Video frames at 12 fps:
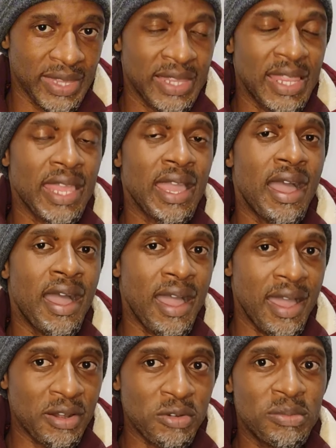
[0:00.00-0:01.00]
There
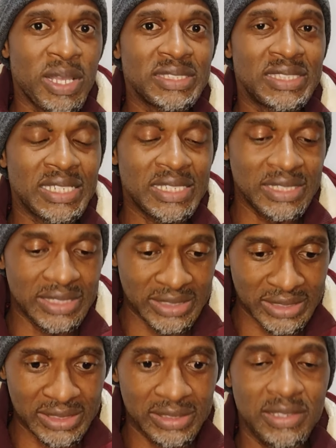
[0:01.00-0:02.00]
are rumors that
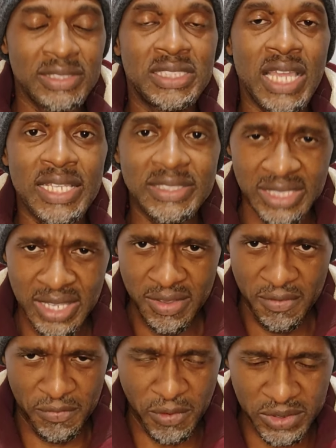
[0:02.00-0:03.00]
he's just
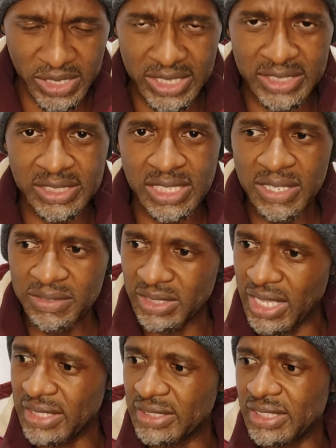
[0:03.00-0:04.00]
folded his sleeves
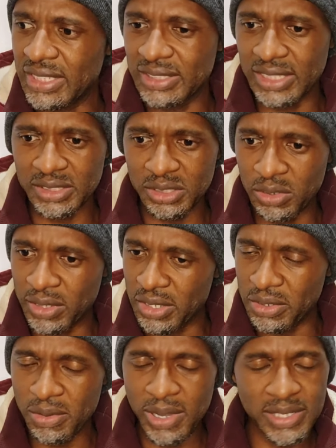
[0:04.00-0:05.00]
and says that, okay,
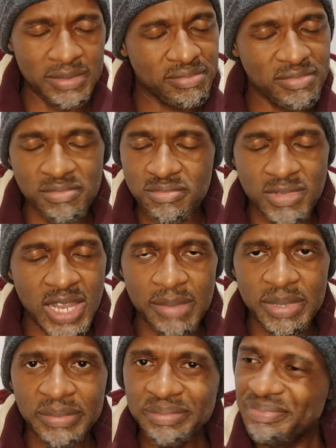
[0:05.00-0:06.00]
you know what,
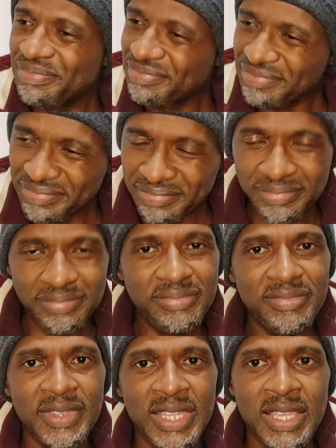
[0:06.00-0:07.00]
Nabi,
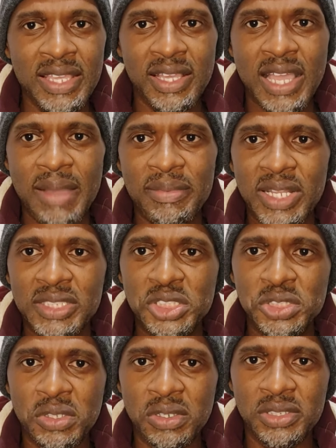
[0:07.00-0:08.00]
come,
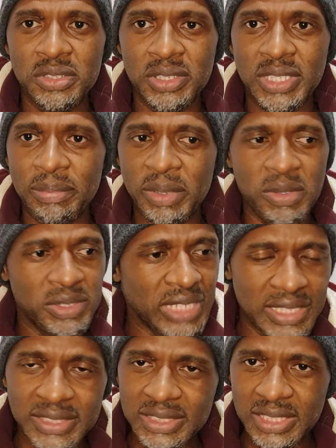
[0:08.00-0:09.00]
let's talk, doctor, because
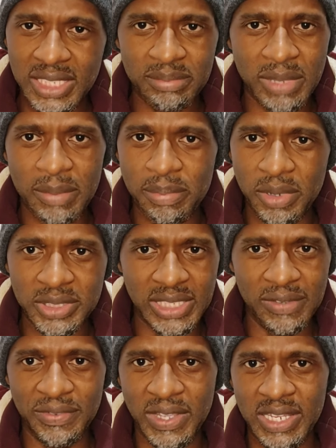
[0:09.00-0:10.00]
I see that my boys
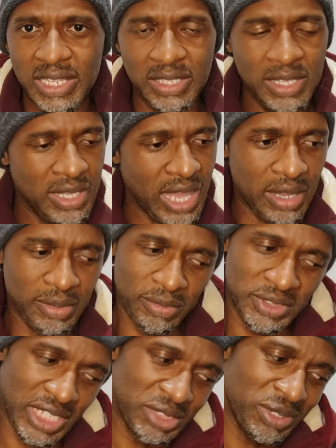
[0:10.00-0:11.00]
are failing.
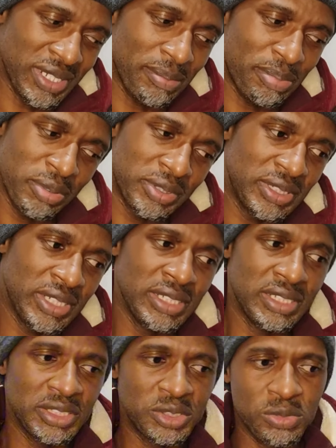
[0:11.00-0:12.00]
I just want to put
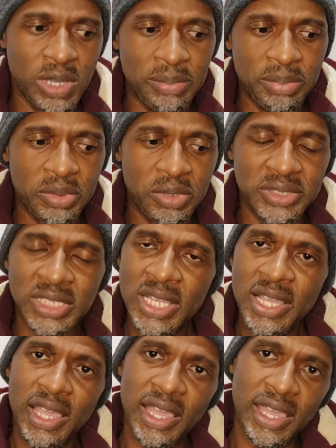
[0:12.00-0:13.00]
in this one because
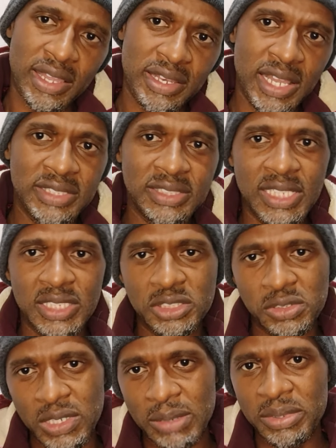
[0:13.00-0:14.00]
uh, next year
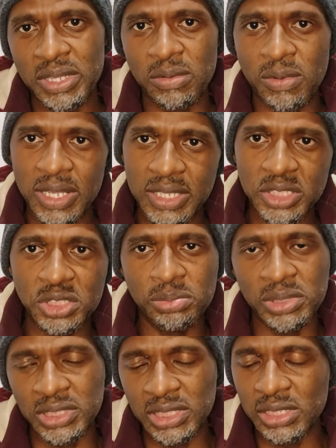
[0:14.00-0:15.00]
is going to be the one that you'll
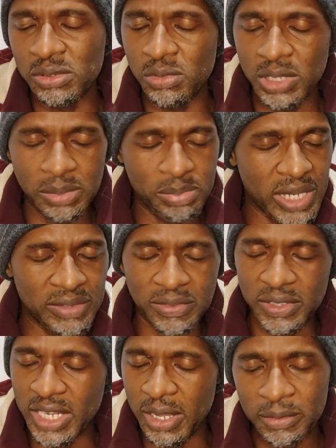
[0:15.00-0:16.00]
be dealing with. But
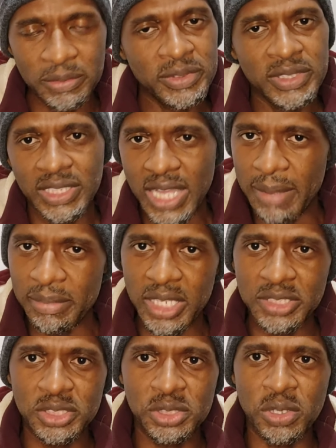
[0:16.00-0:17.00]
for now, come,
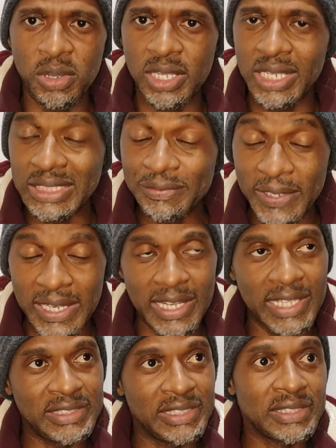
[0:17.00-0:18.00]
let's talk, let's
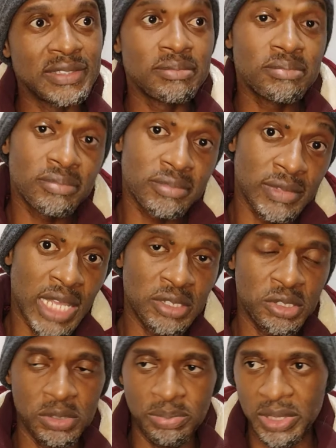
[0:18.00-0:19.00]
finalize this.
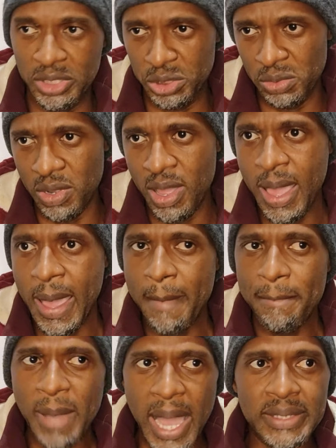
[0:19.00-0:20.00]
That could be true.
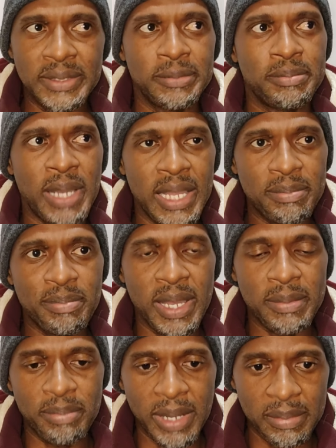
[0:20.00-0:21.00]
But, but,
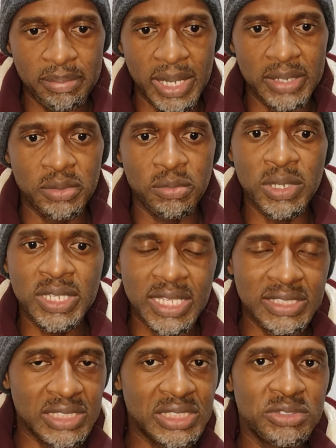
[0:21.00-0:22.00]
but, but, but, with
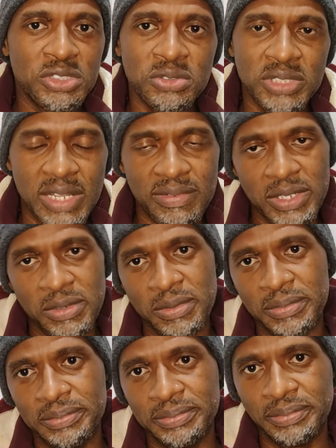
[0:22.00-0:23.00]
Kaizer Chiefs, you never
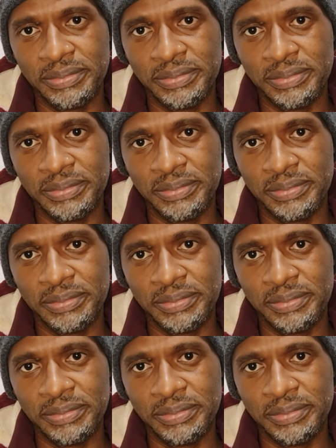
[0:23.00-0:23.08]
know.